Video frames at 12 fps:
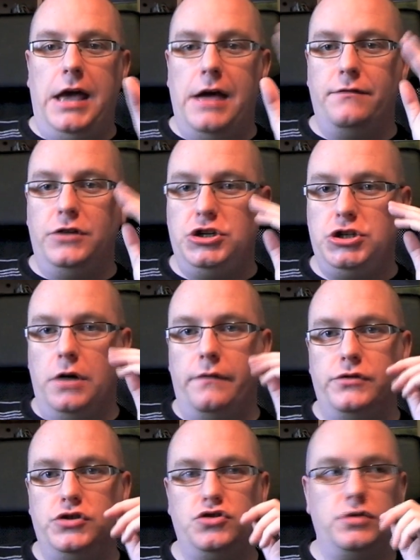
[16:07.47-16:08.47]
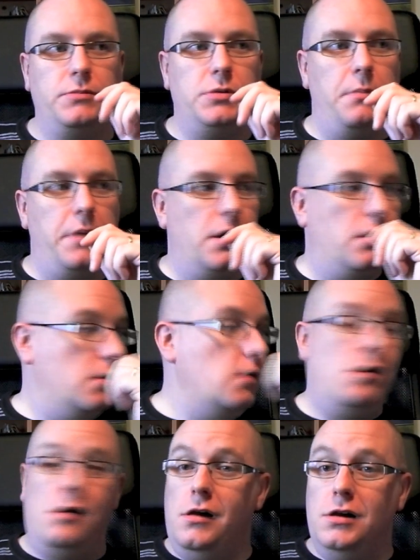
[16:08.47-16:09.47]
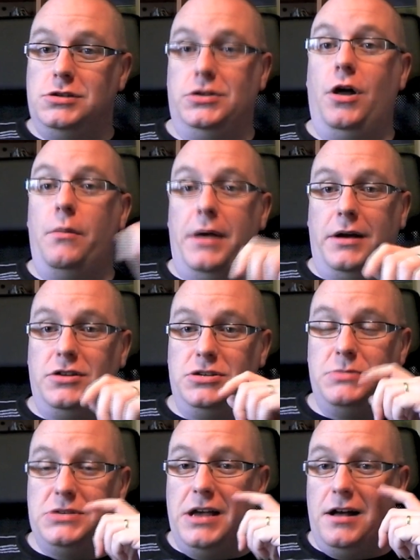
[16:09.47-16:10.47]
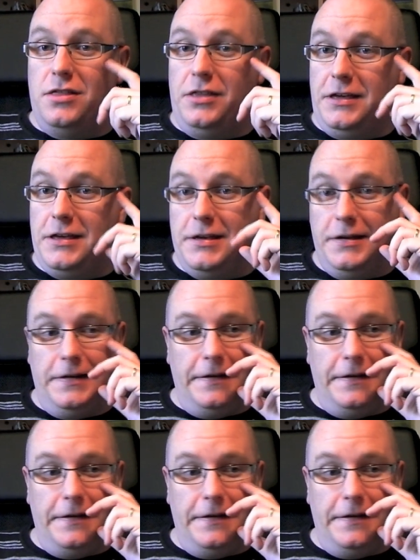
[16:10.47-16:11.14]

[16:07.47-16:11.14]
Every shelf stripped and bare. So that'll be a Christmas hit, I think.